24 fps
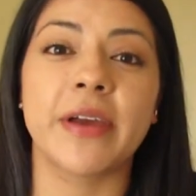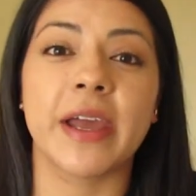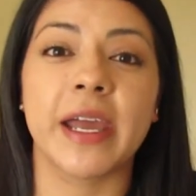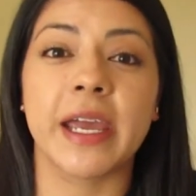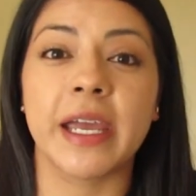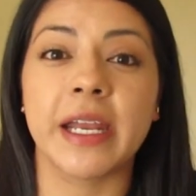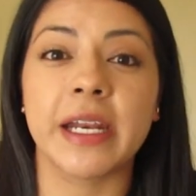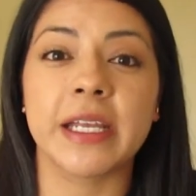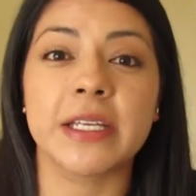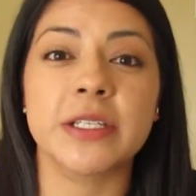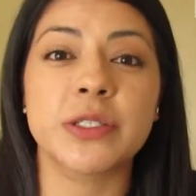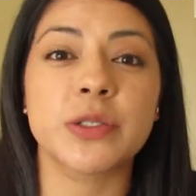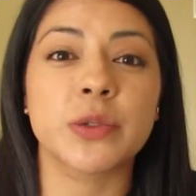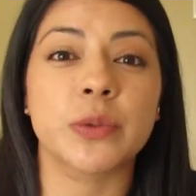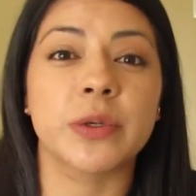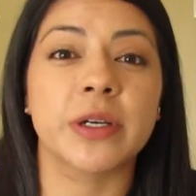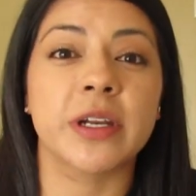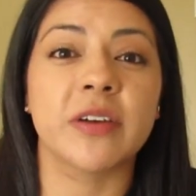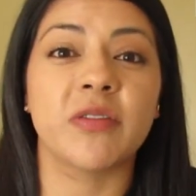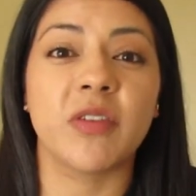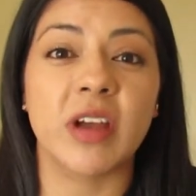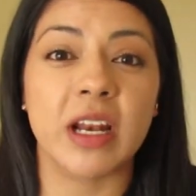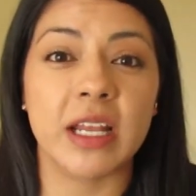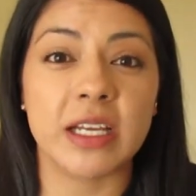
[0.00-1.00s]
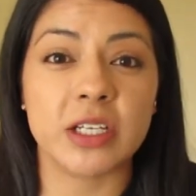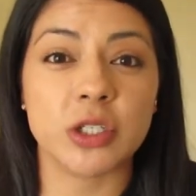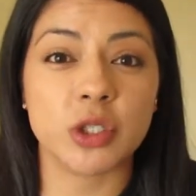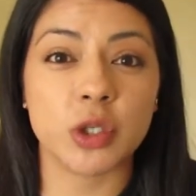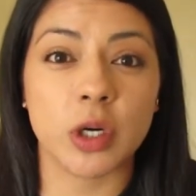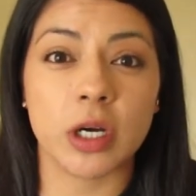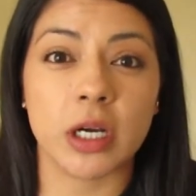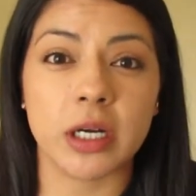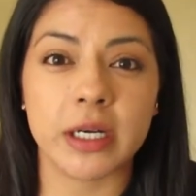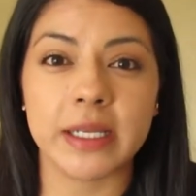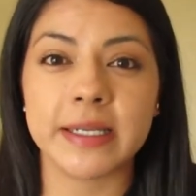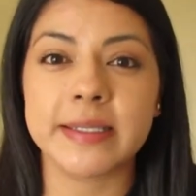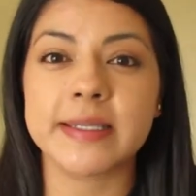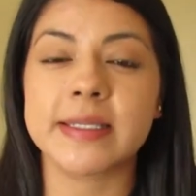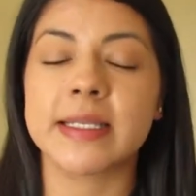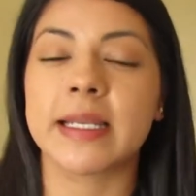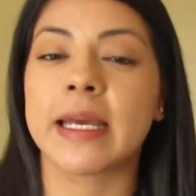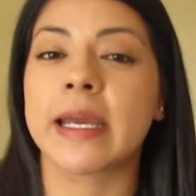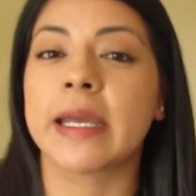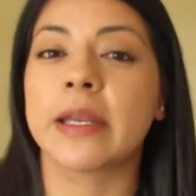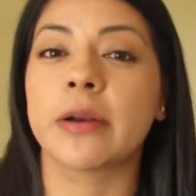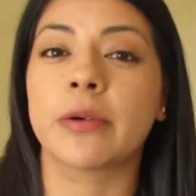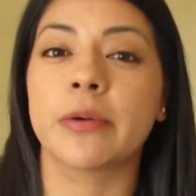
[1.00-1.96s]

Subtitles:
any sort of electronics laying